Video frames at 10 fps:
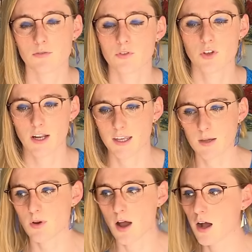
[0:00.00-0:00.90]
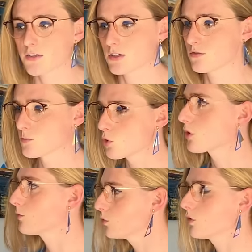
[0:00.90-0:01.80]
and I kept asking for more and
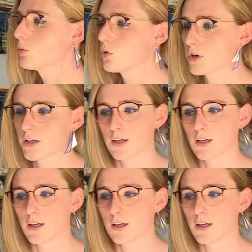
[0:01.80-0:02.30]
more water,